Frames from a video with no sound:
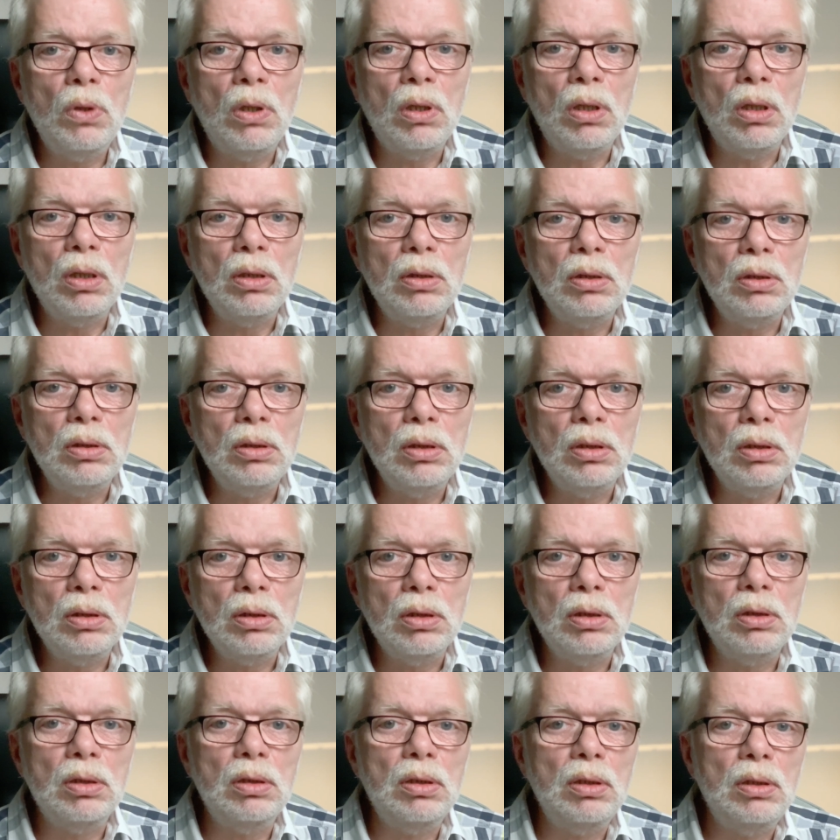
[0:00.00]
on
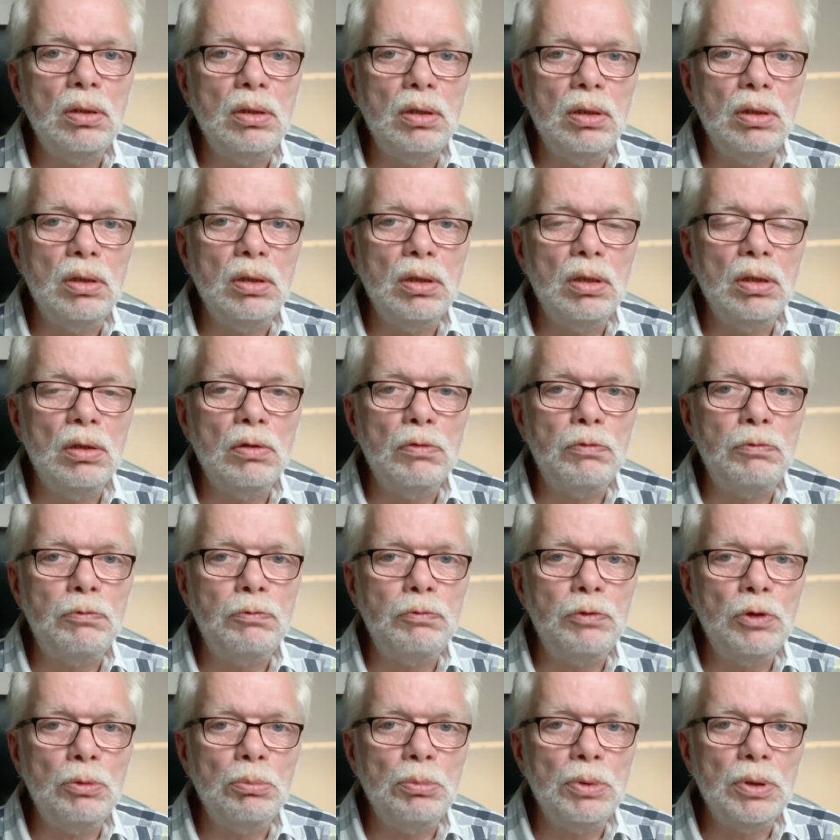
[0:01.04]
the
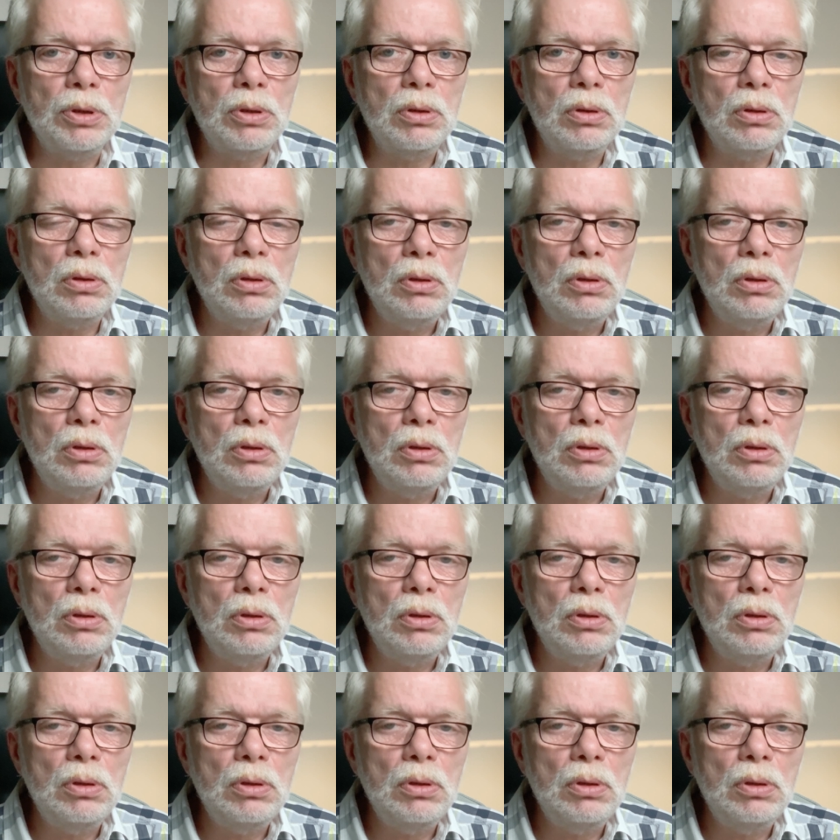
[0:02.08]
Filmic